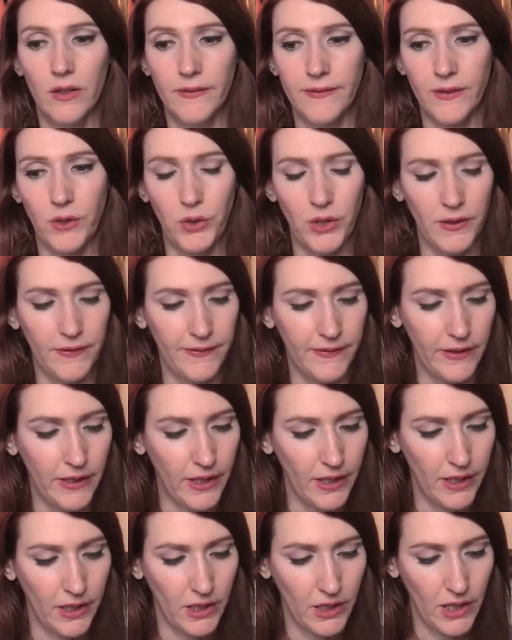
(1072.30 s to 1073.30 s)
So you can
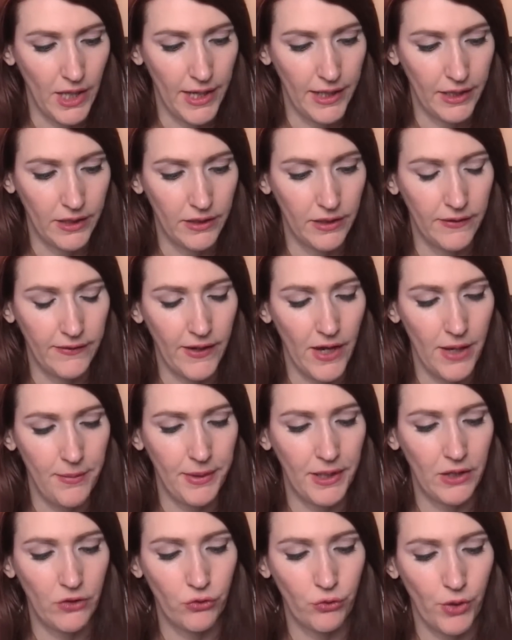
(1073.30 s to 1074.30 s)
see like the
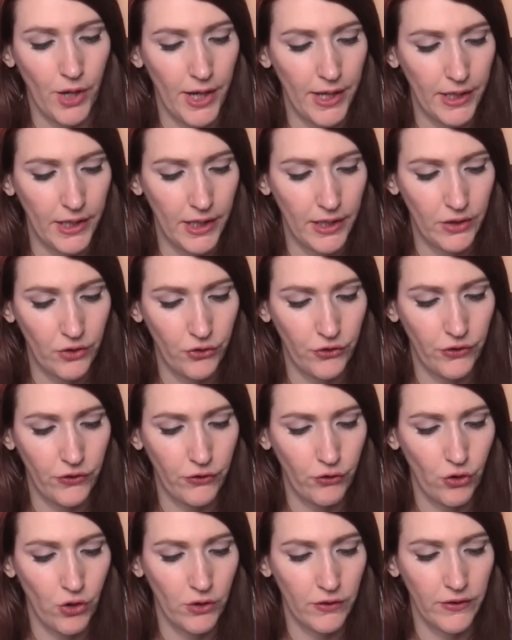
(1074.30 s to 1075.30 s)
timing is right and there's a
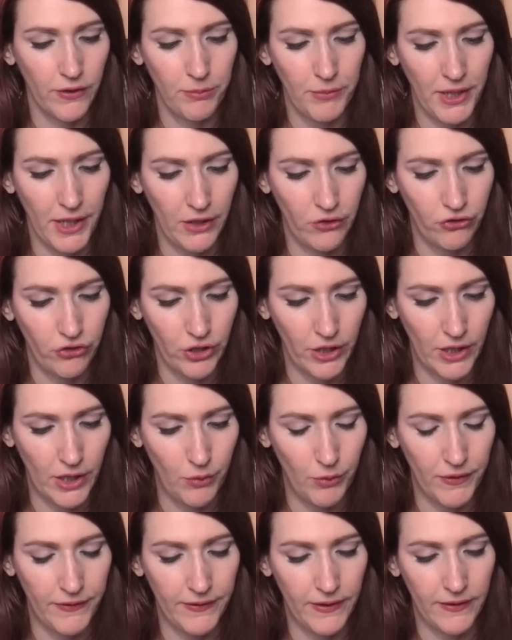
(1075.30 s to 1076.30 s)
strong temptation
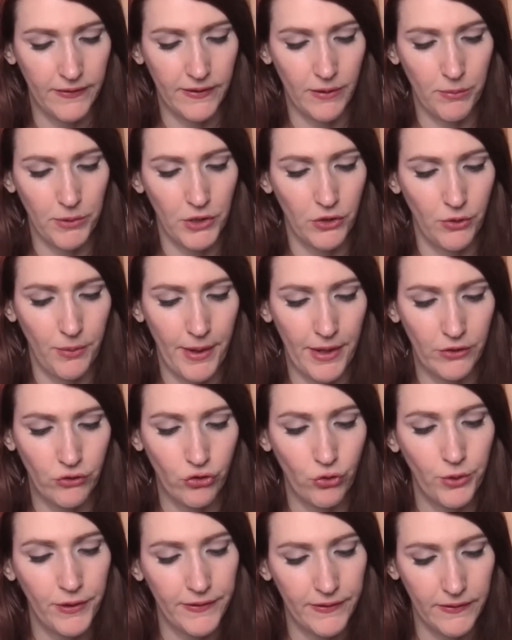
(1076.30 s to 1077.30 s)
and we see something about
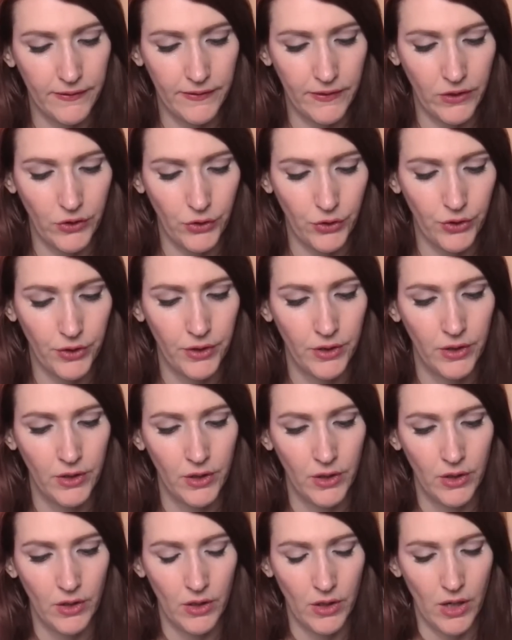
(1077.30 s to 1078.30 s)
choices here
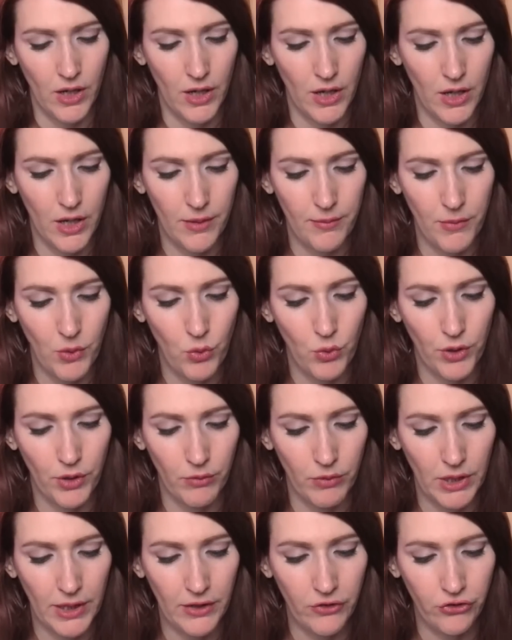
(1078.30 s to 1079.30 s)
um, or
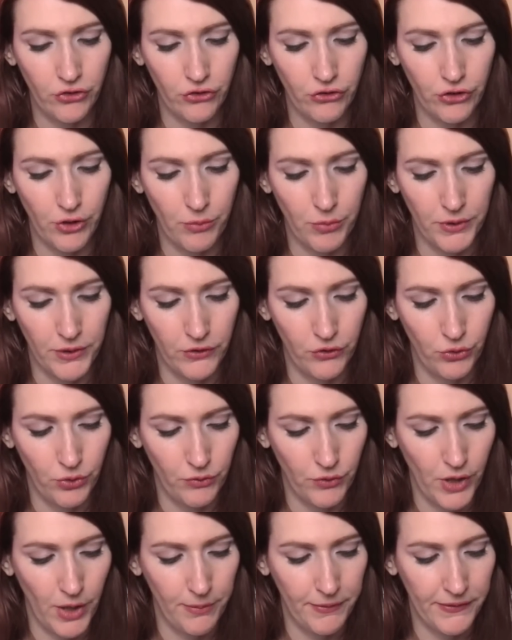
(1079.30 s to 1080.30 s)
a relationship with the Two
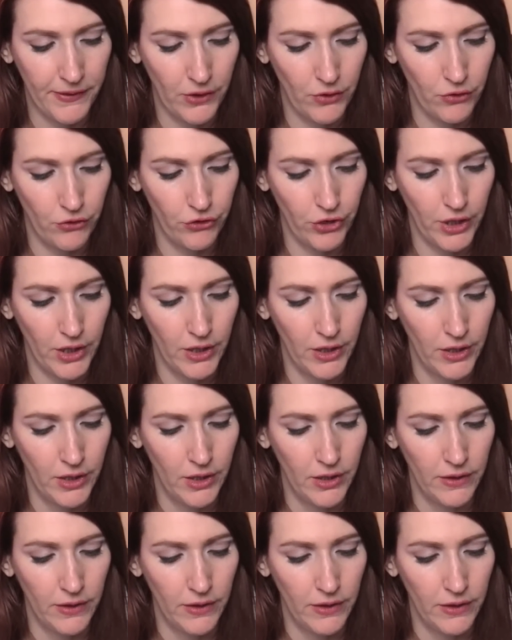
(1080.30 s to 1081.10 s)
of Cups energy.